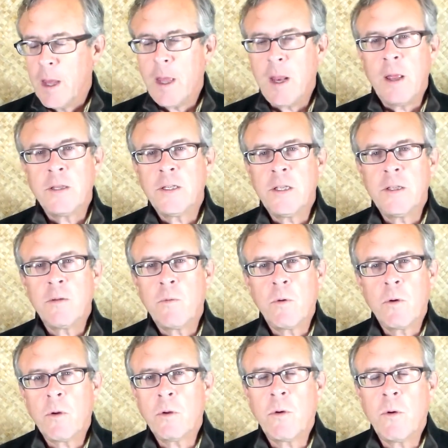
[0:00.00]
And I see
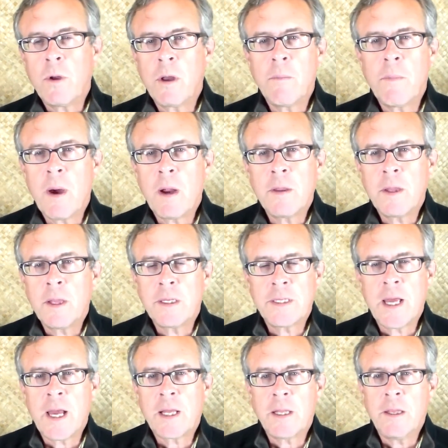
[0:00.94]
the world going about in
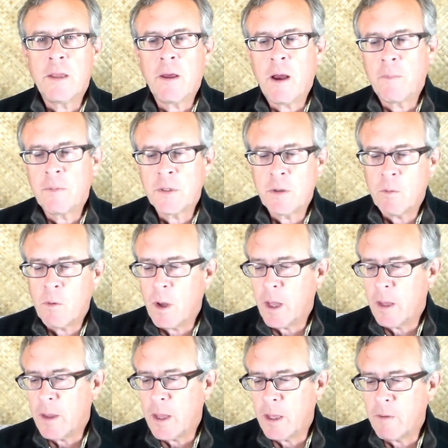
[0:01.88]
exactly the opposite
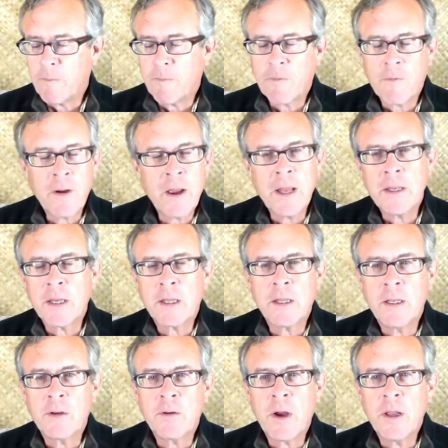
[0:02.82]
way. They're
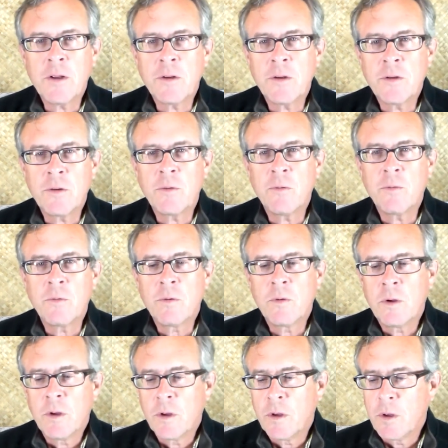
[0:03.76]
frantically trying to, to
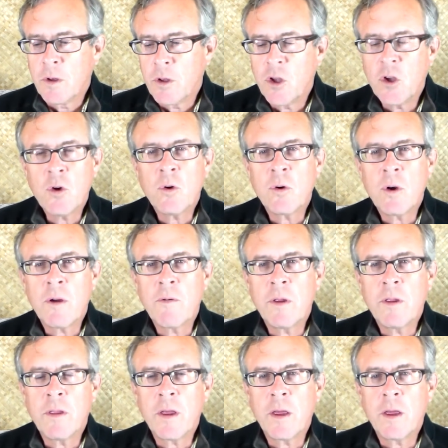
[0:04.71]
cure
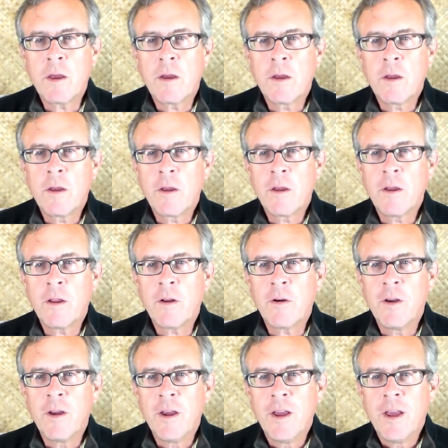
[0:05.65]
everything. You
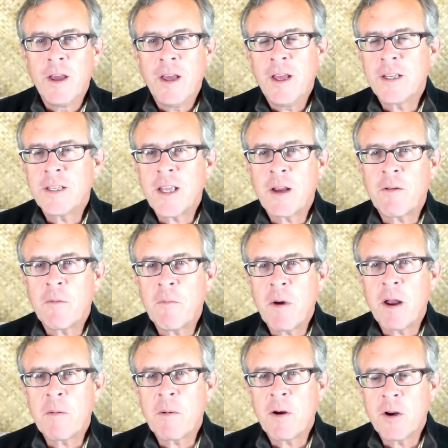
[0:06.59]
know, it's like
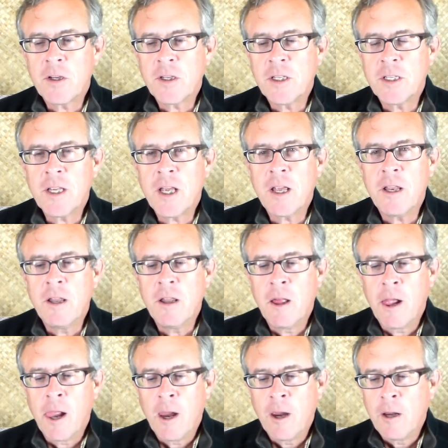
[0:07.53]
Ramana Maharshi said,
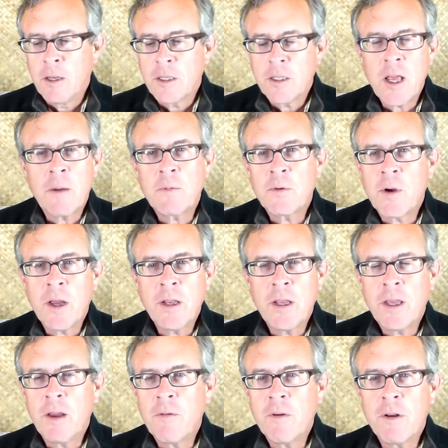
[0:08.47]
stop
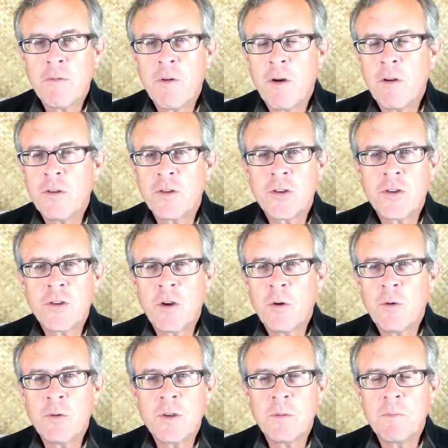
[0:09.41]
trying to get rid of all the
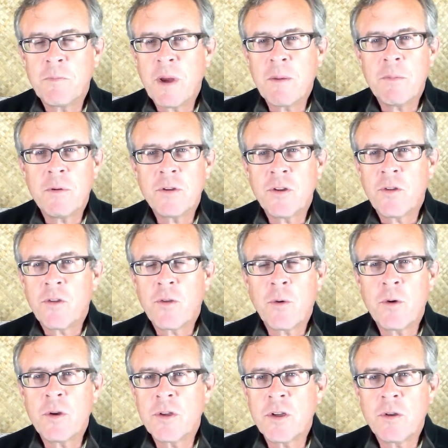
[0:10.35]
stones and pebbles and
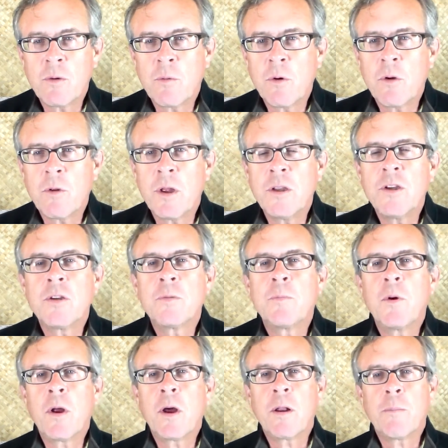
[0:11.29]
thorns in the world and
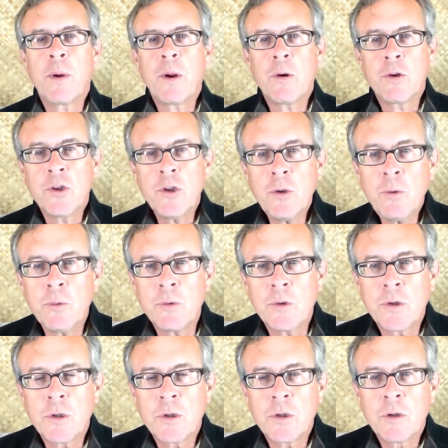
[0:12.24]
just put on a pair of
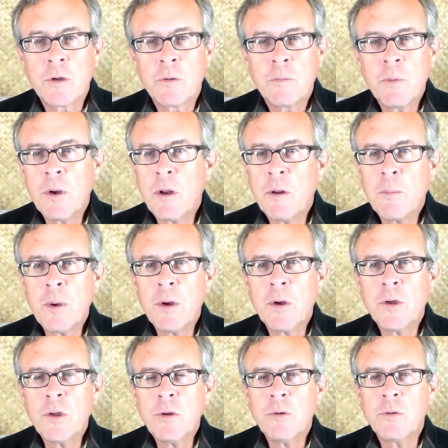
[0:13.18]
shoes. Put on a
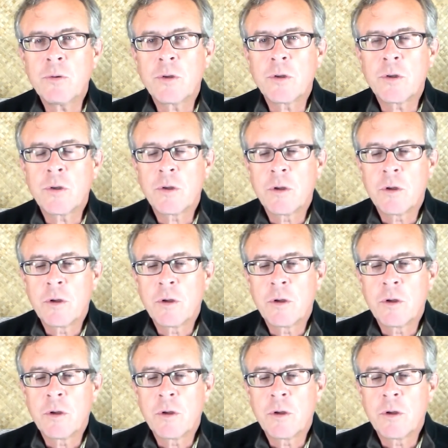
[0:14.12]
pair of shoes.